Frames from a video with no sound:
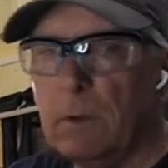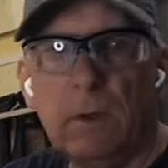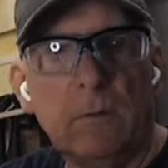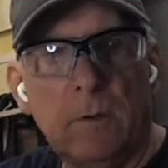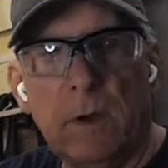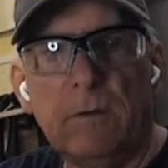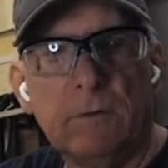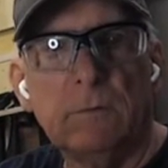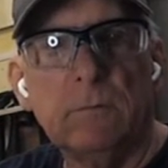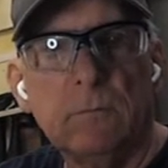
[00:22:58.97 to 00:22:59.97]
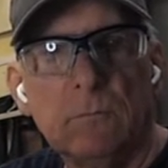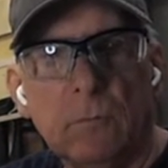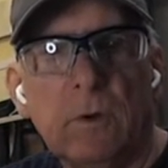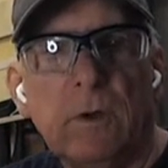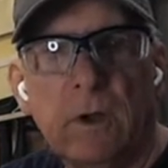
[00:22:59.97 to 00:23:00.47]
otherwise it
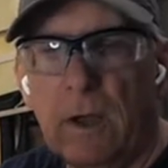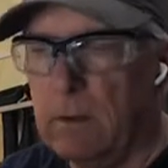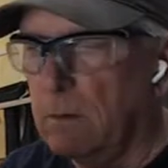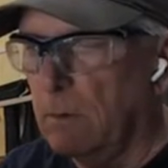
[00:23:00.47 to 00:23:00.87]
wouldn't cut.